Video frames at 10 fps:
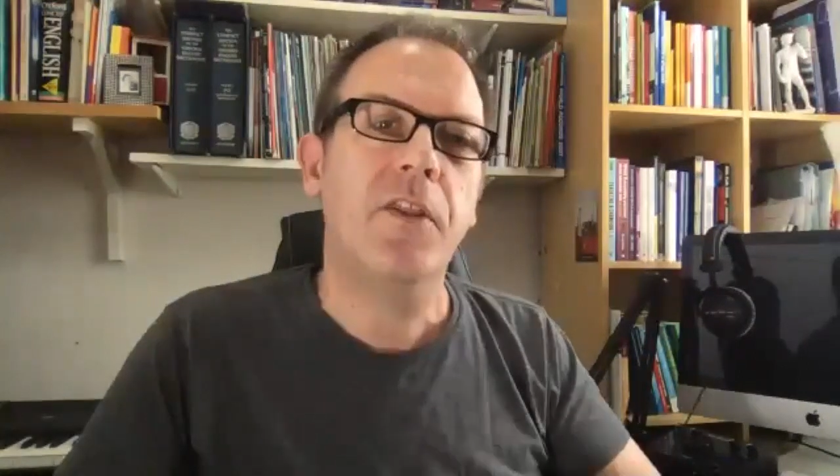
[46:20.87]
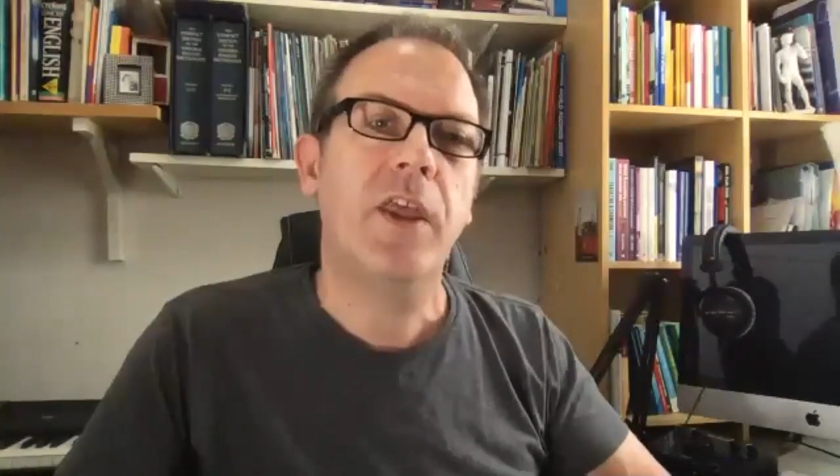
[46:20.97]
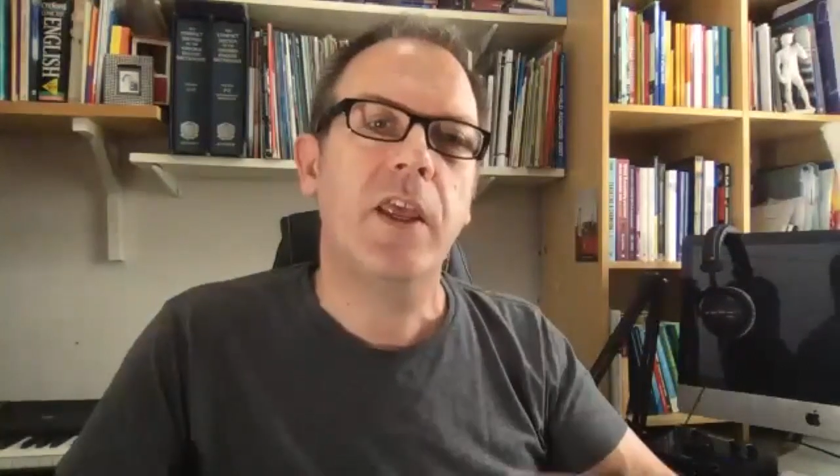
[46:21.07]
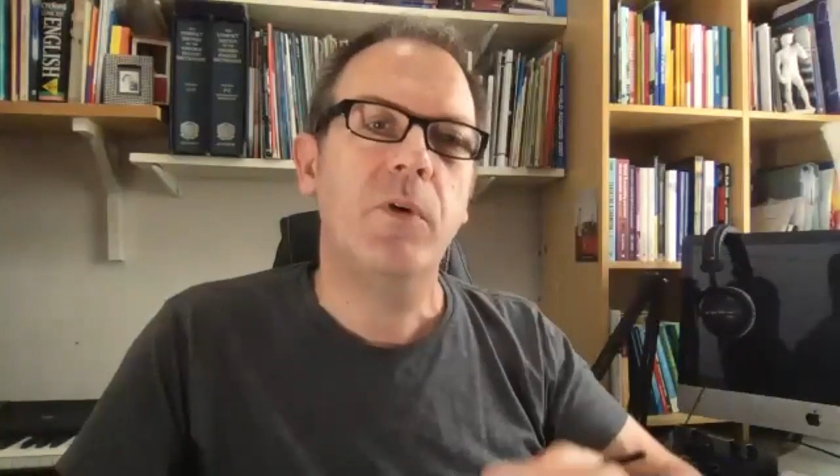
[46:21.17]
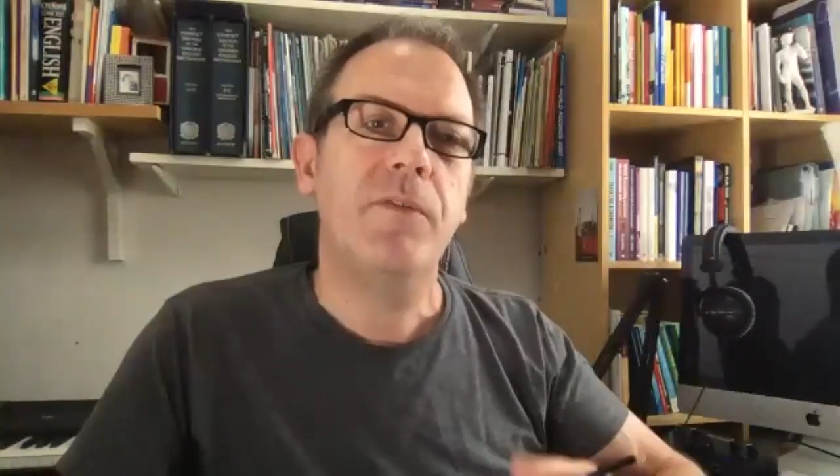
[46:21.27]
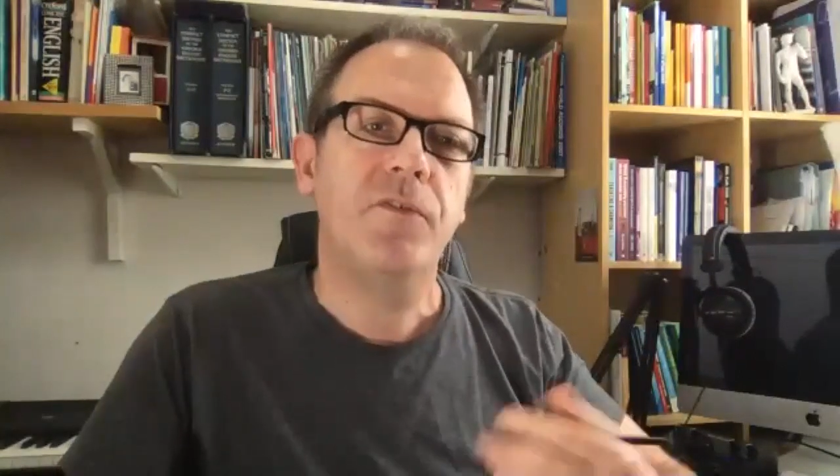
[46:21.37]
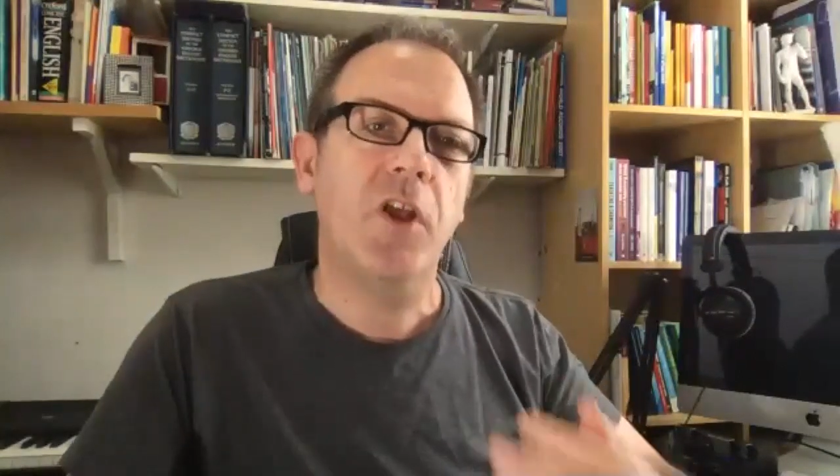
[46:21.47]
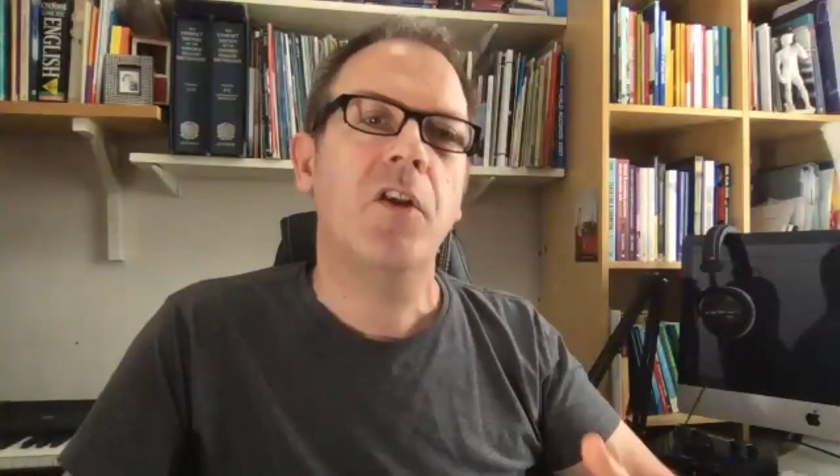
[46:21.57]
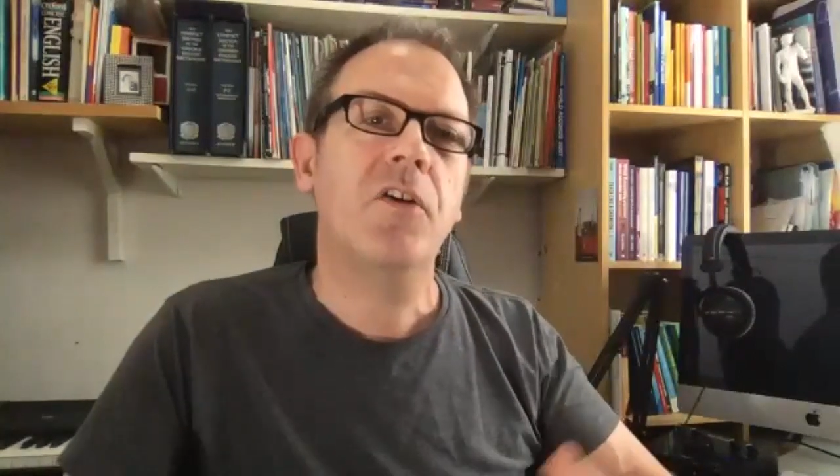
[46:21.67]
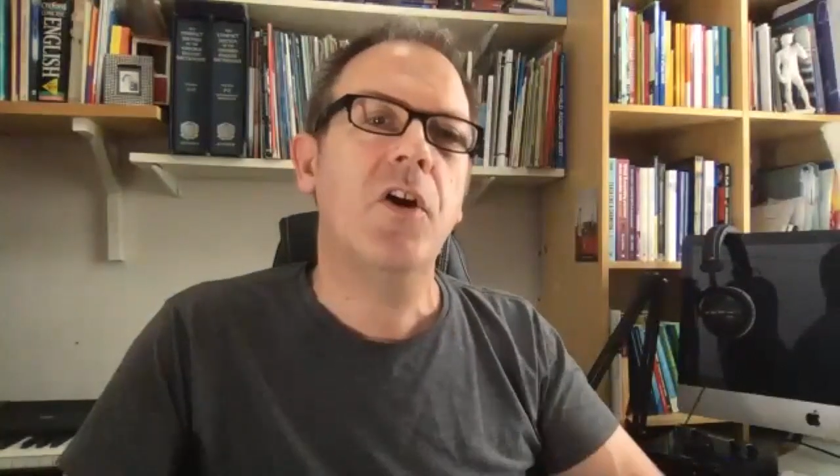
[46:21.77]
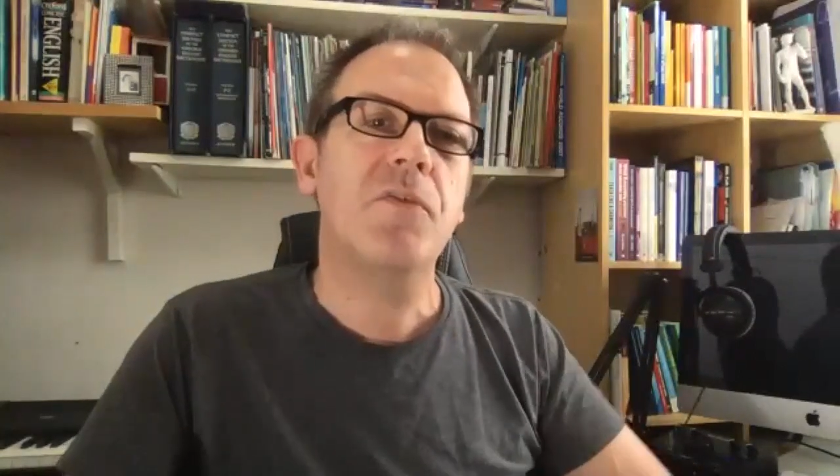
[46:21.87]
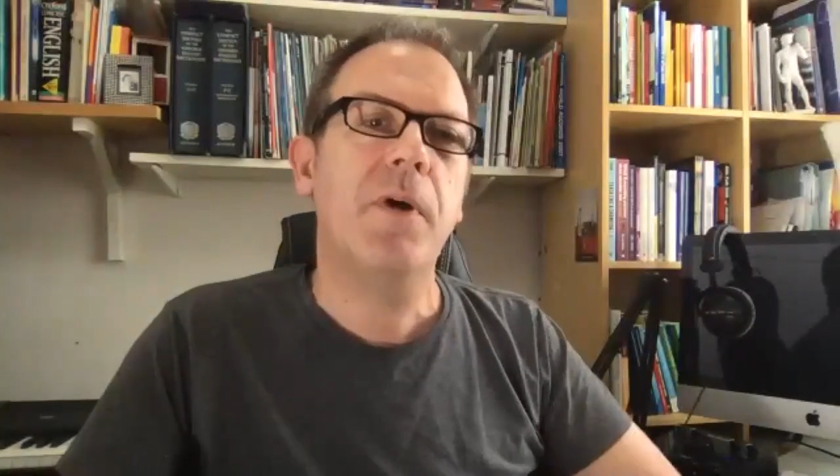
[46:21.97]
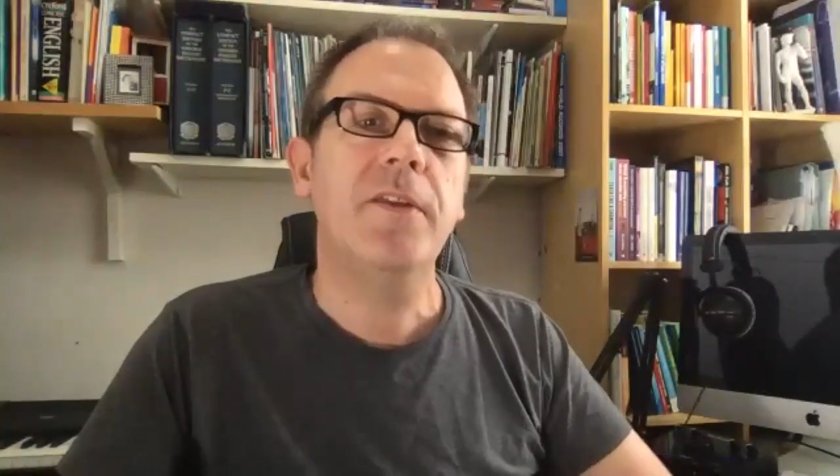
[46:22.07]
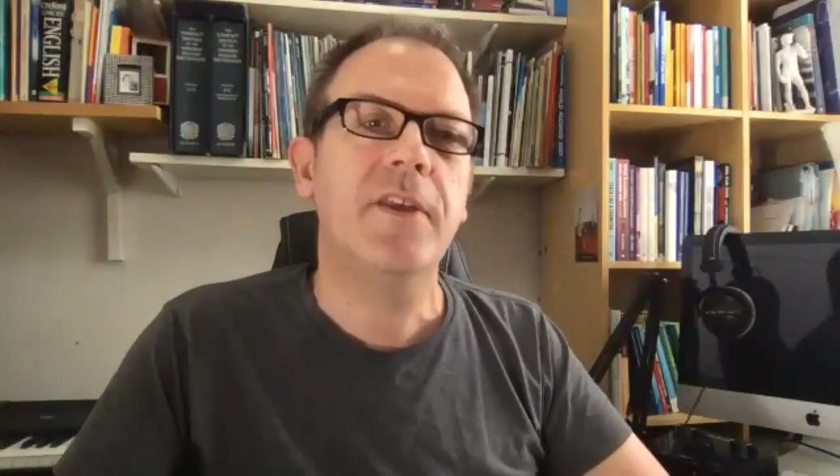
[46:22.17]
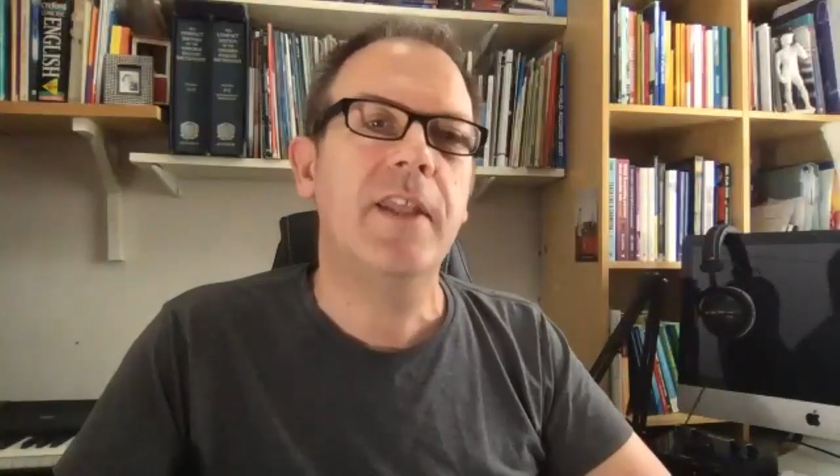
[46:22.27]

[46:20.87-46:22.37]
think we've done growth mindset.